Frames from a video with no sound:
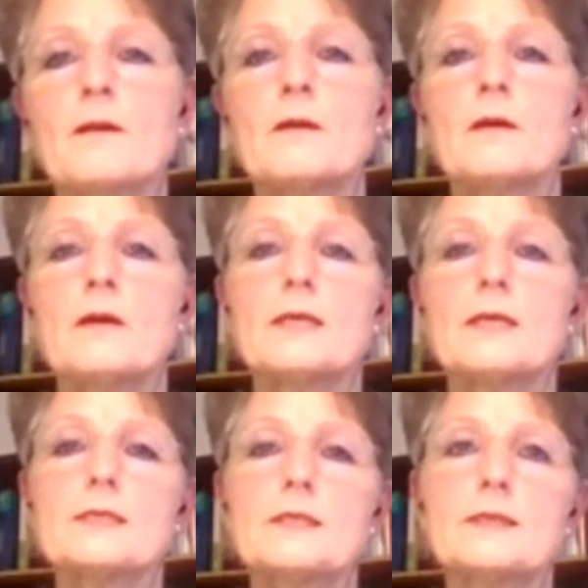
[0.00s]
And
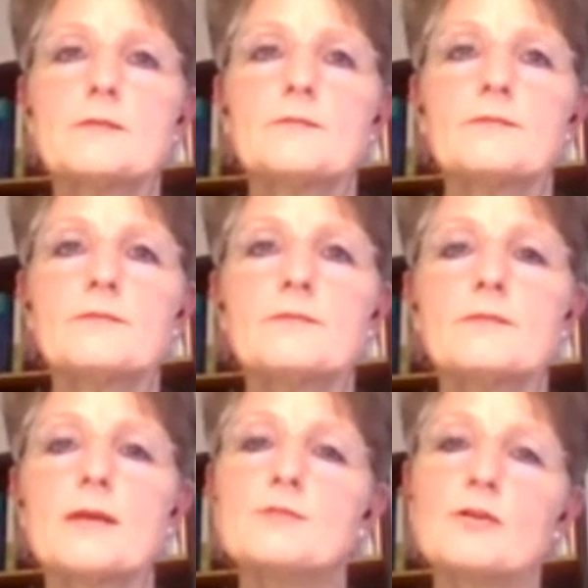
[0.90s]

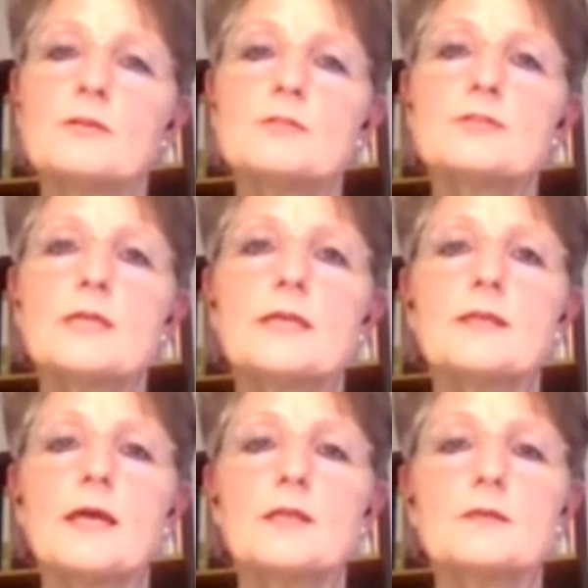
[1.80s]
I'm sorry to say
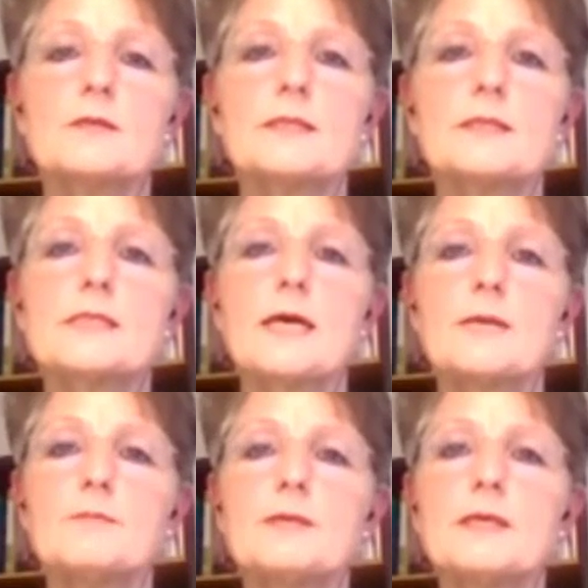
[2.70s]
that at the
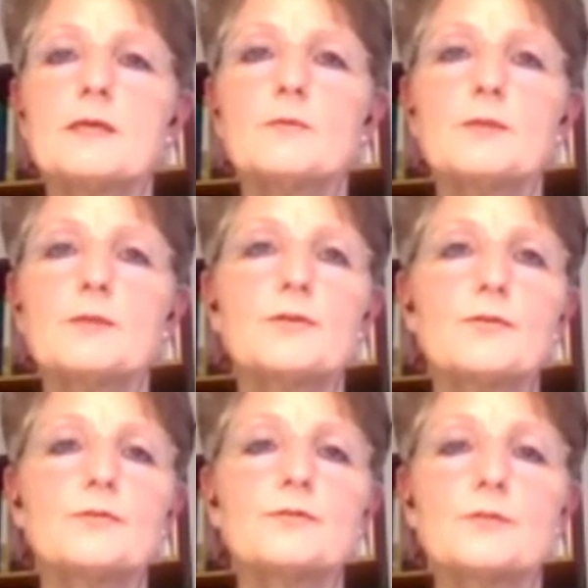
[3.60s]
time being, we
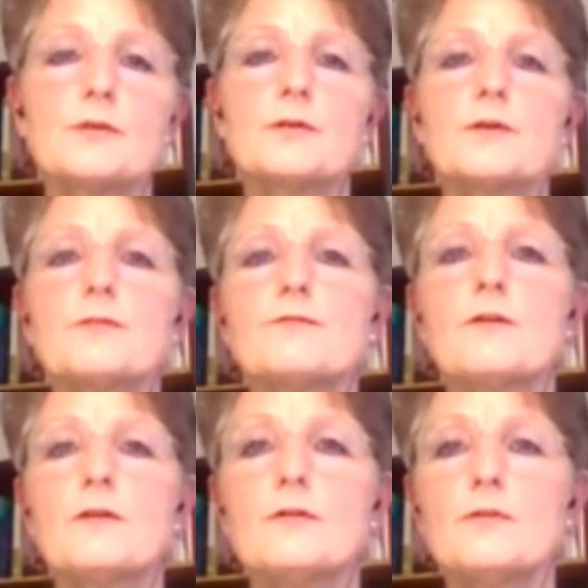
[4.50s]
don't
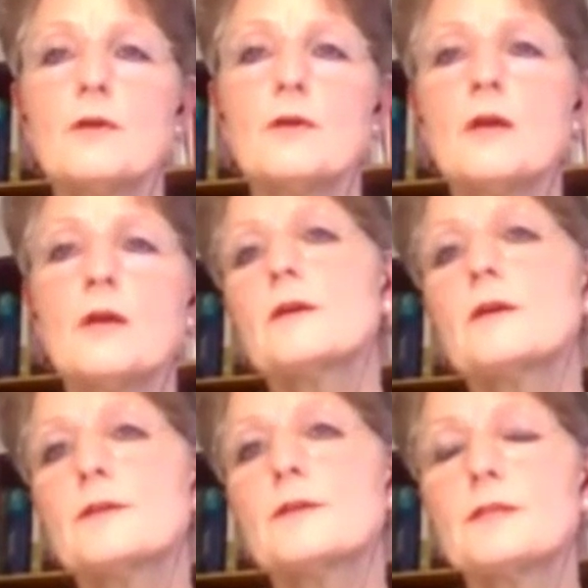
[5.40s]
follow
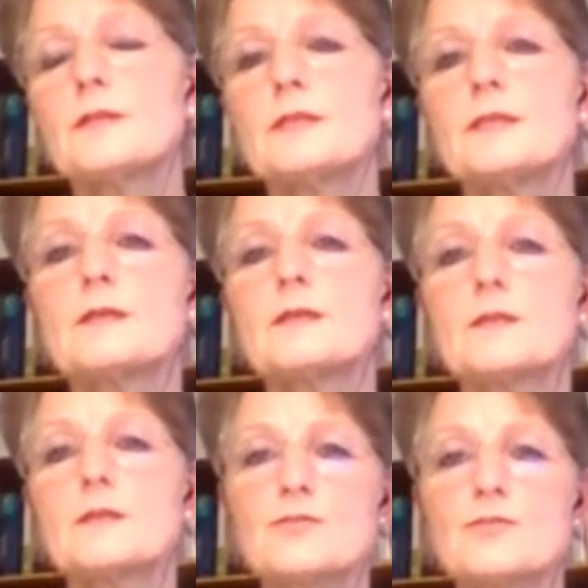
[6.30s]
the
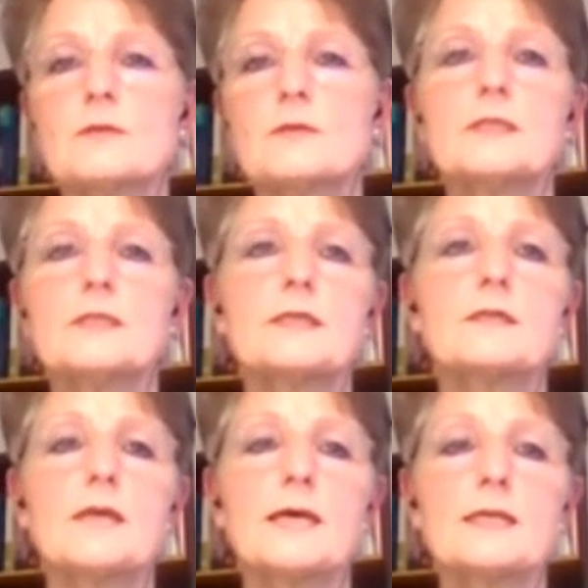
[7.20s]
national clinical
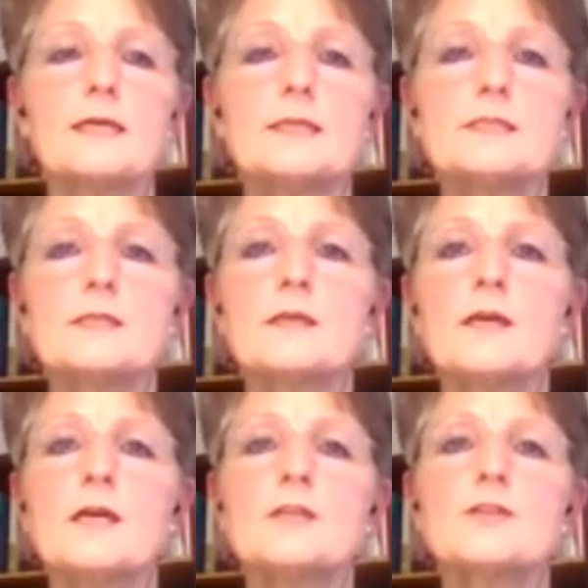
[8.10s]
guidelines.
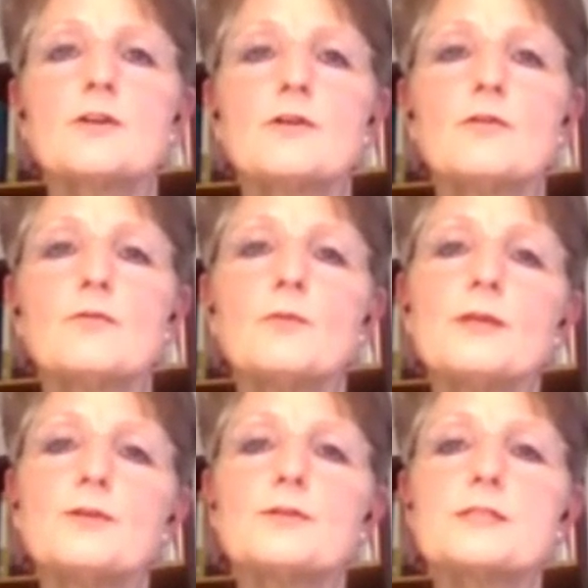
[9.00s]
So we
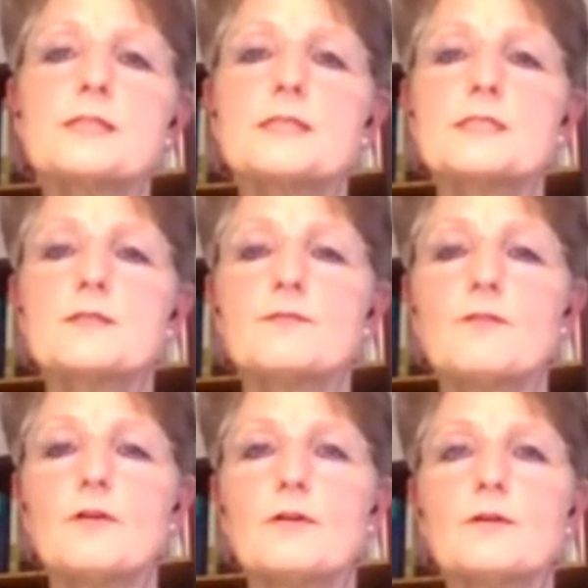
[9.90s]
use this
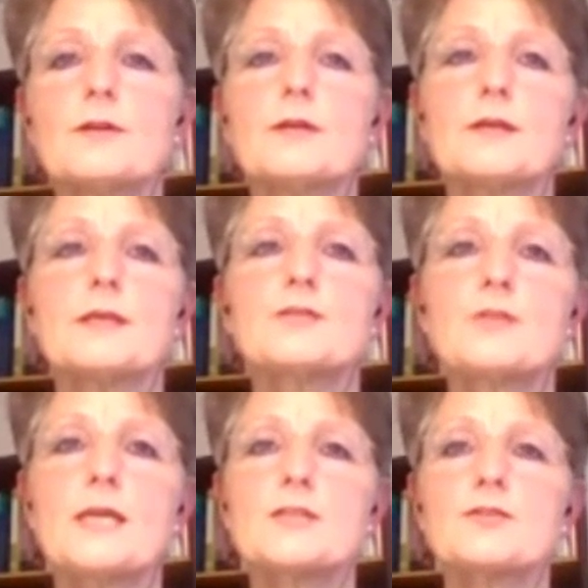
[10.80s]
for
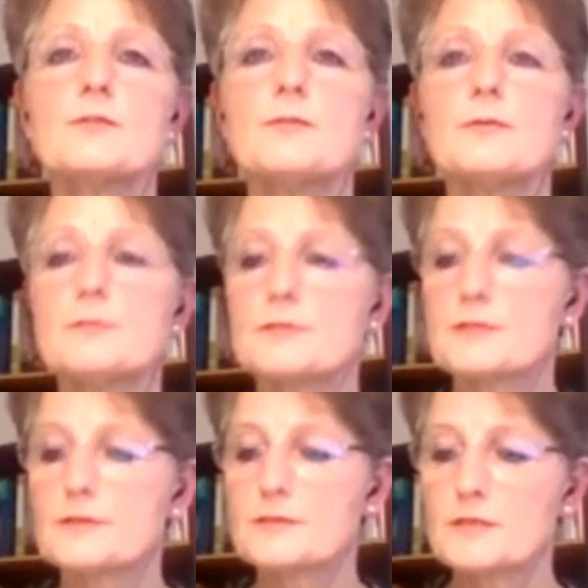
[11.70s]
educational
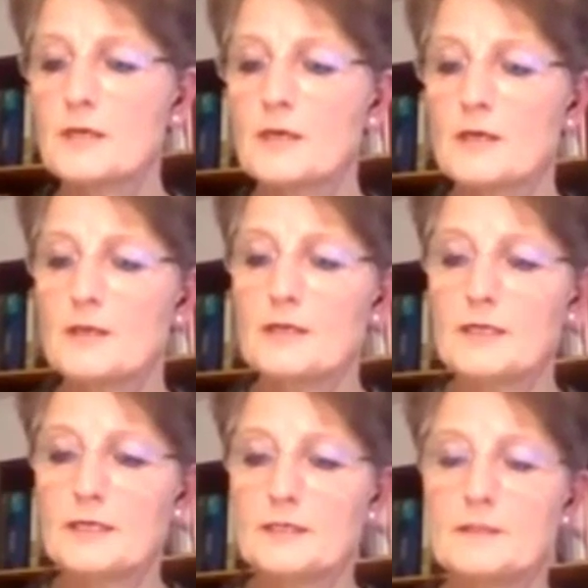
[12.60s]
purposes
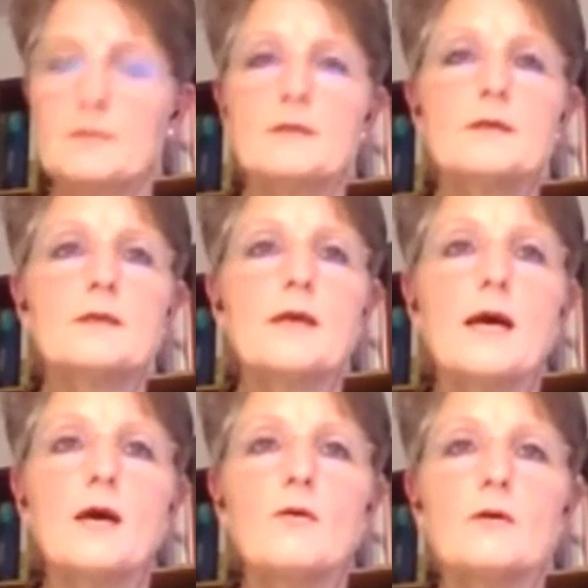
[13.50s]
in
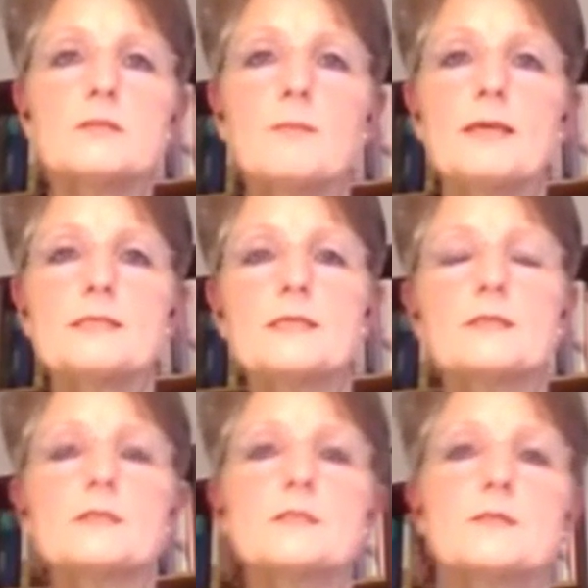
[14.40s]
our spine
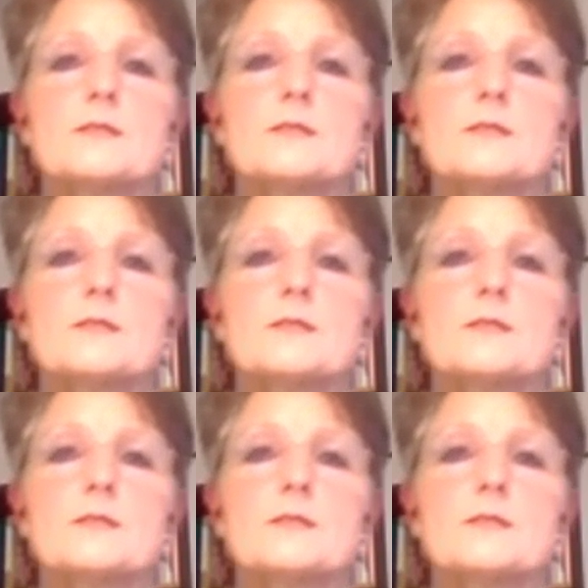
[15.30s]
centers.